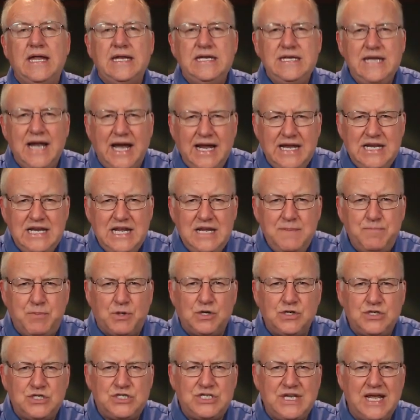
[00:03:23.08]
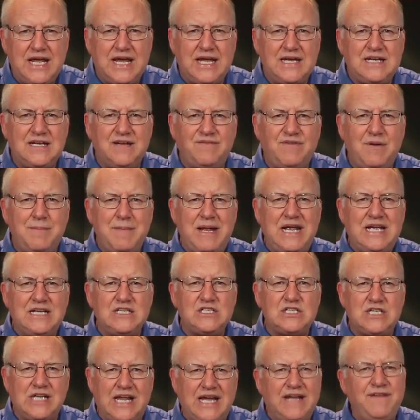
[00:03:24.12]
90% of a
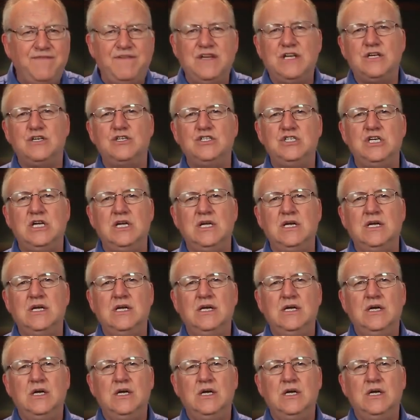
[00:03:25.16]
man's life energy